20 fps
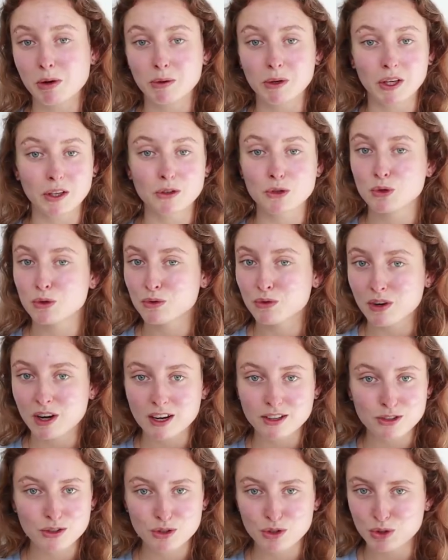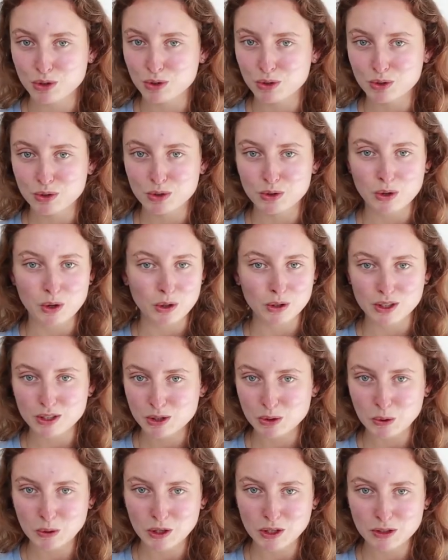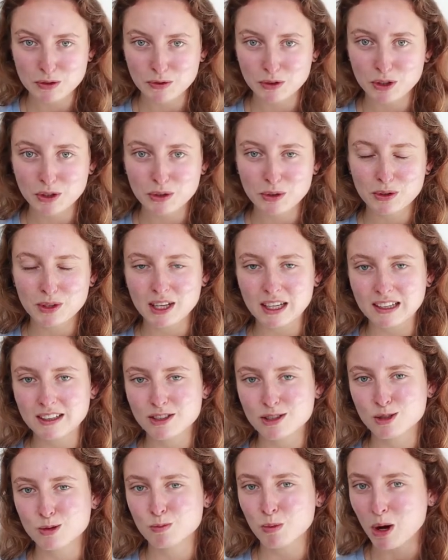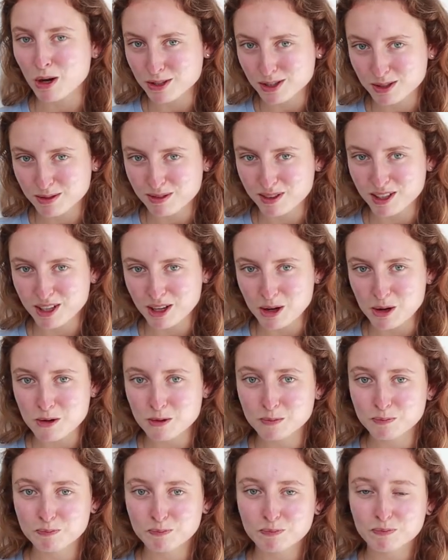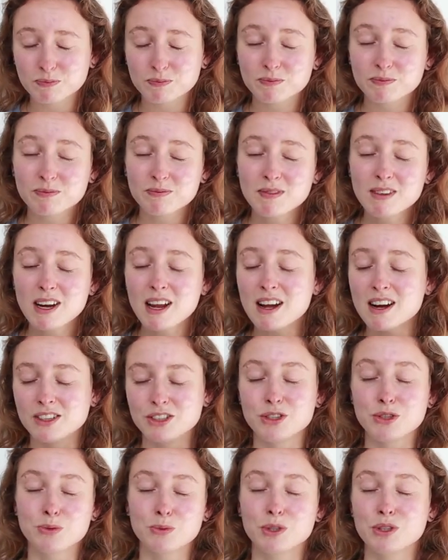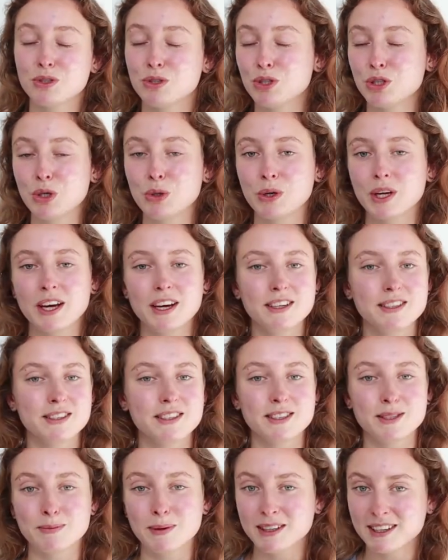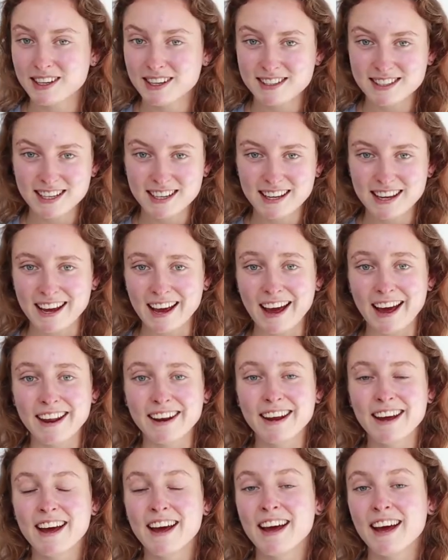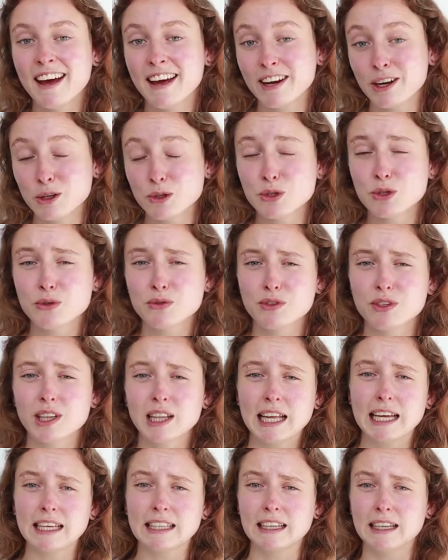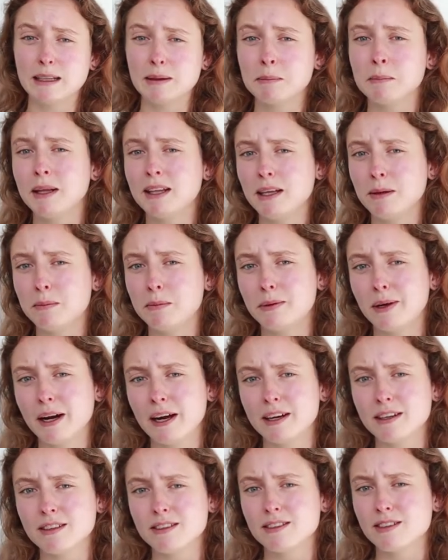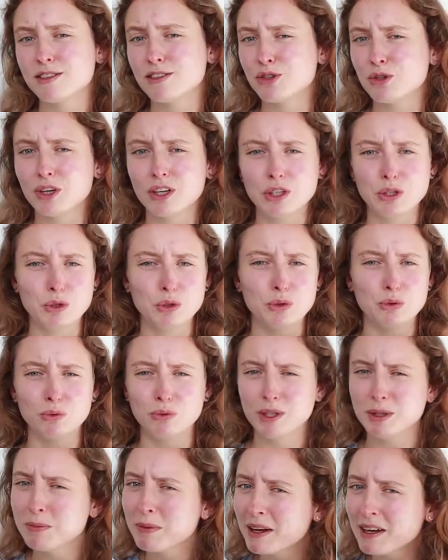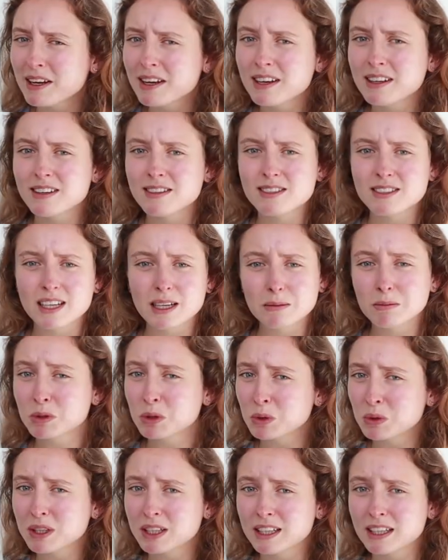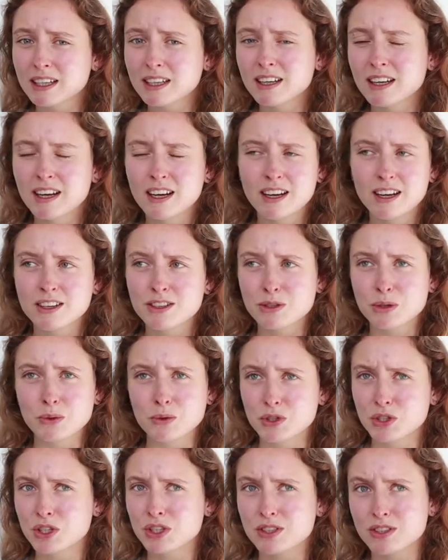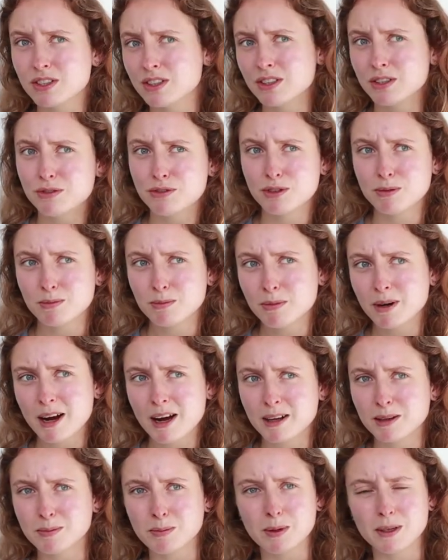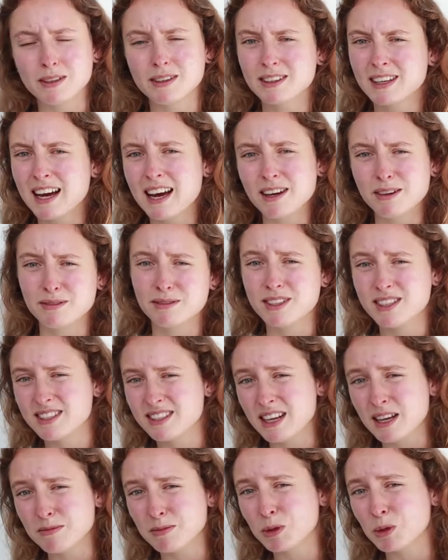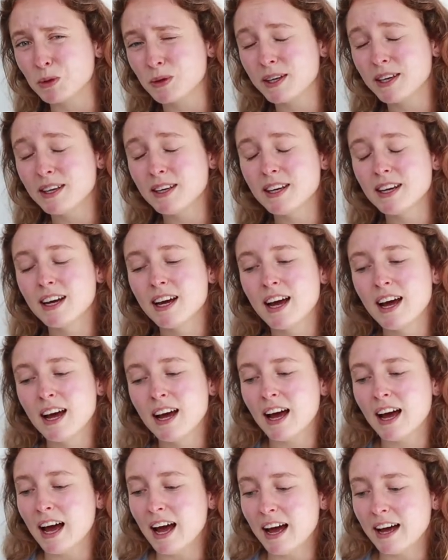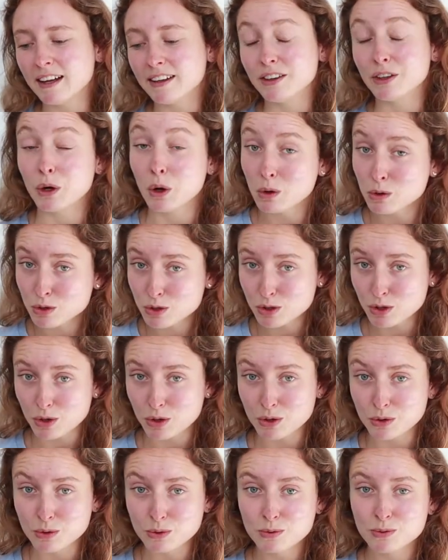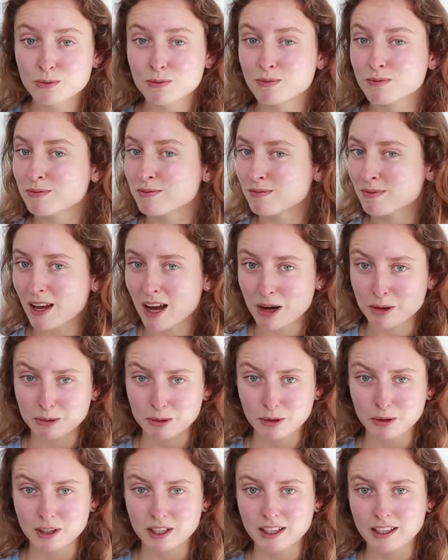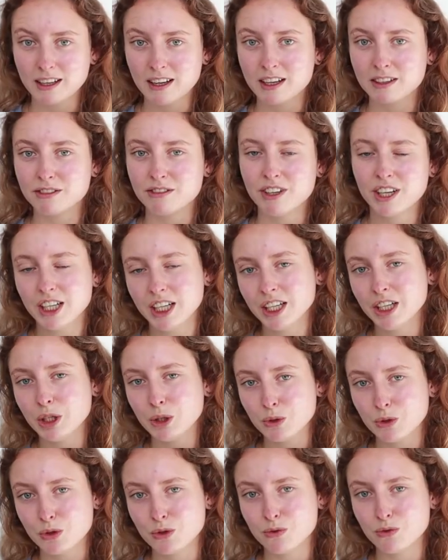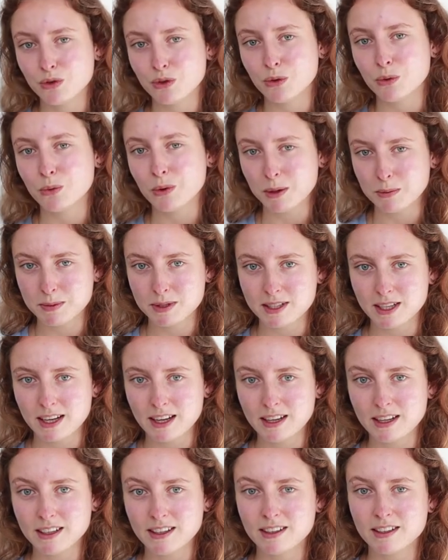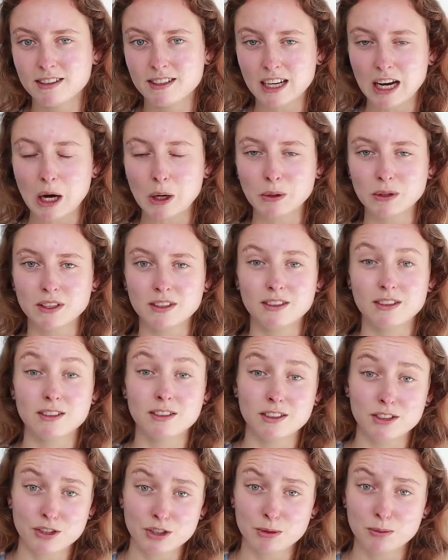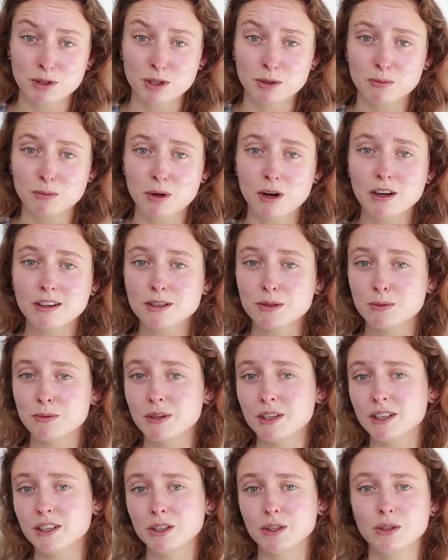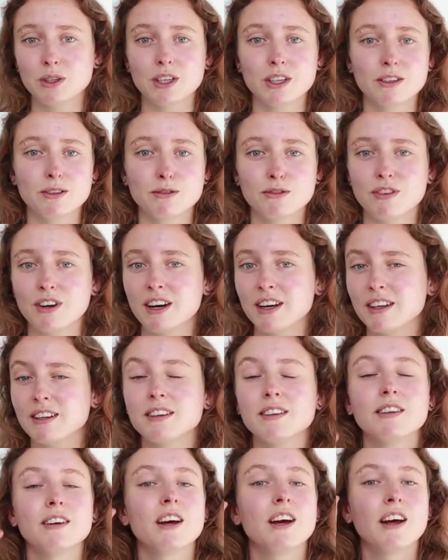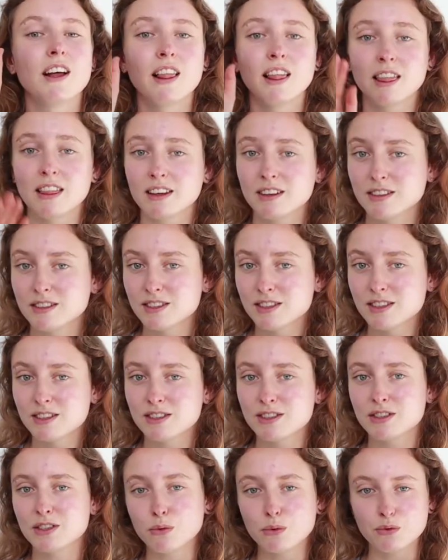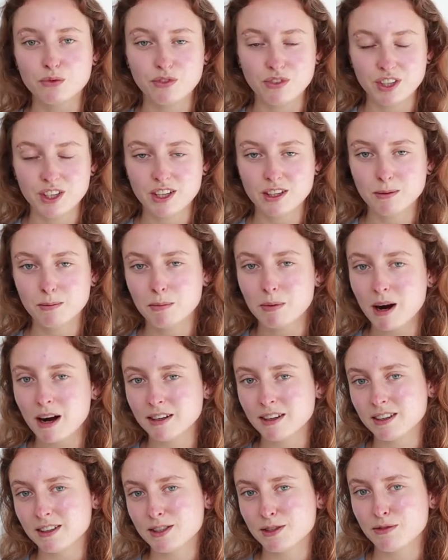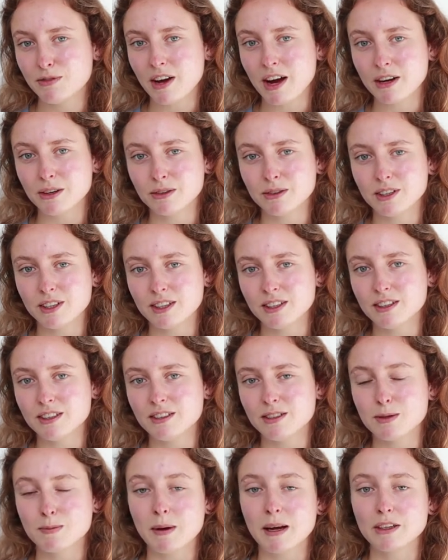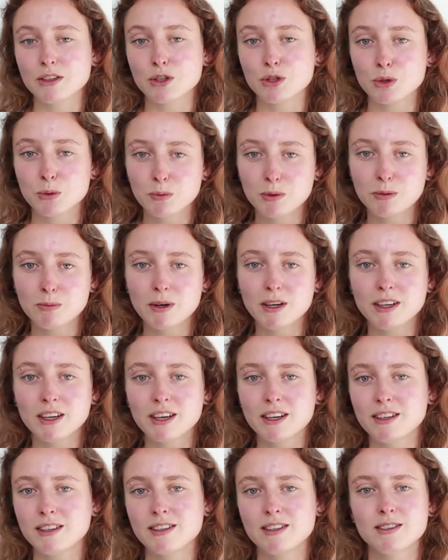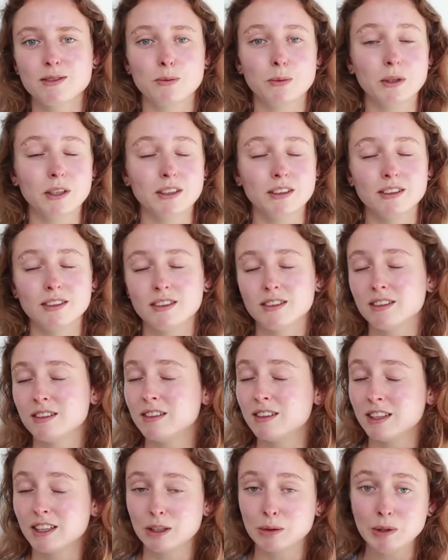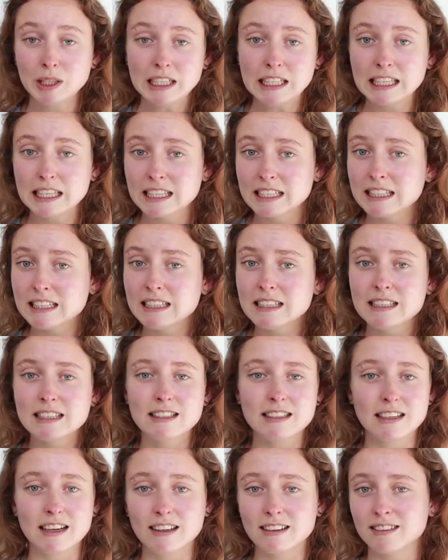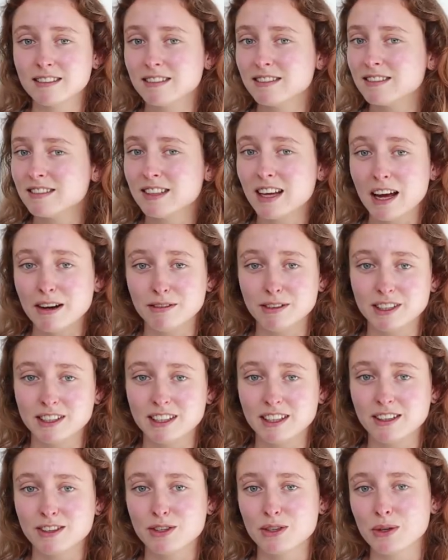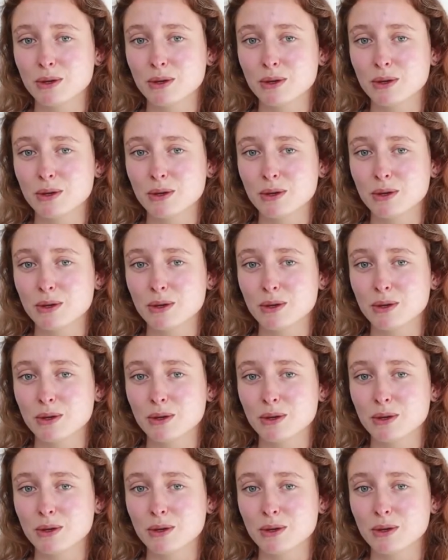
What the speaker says: I'm going too fast through all these cookies for you, then just pause the video. I just want to showcase as many as I can, and I also feel like that many brands try to remake the same cookie, so it's just a different brand but kind of the same cookie. And also, I will link a very useful website down in the description box where you can find lists of vegan products found in Spanish supermarkets with the ingredients and everything.